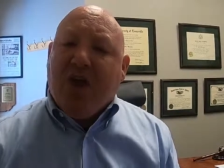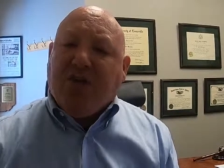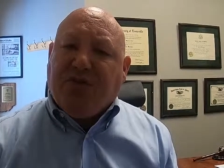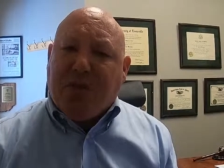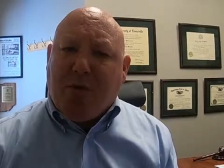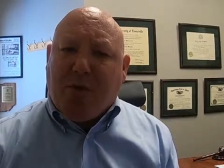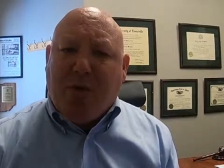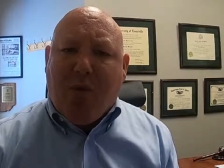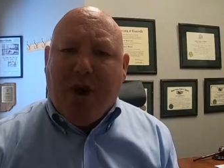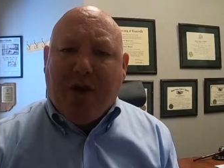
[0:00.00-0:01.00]
Some are
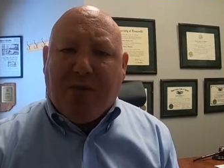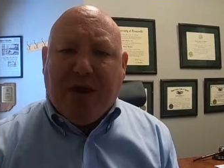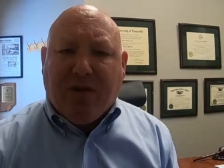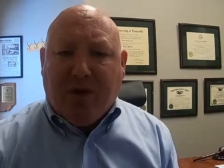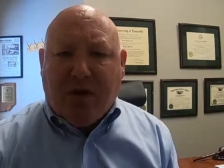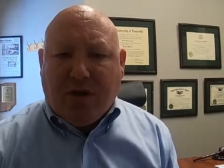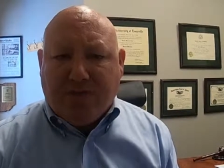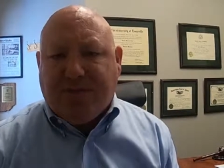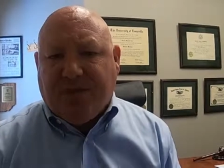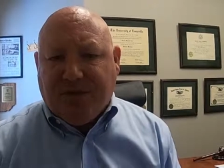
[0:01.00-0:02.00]
required by law,
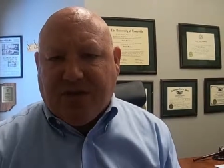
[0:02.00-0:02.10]
such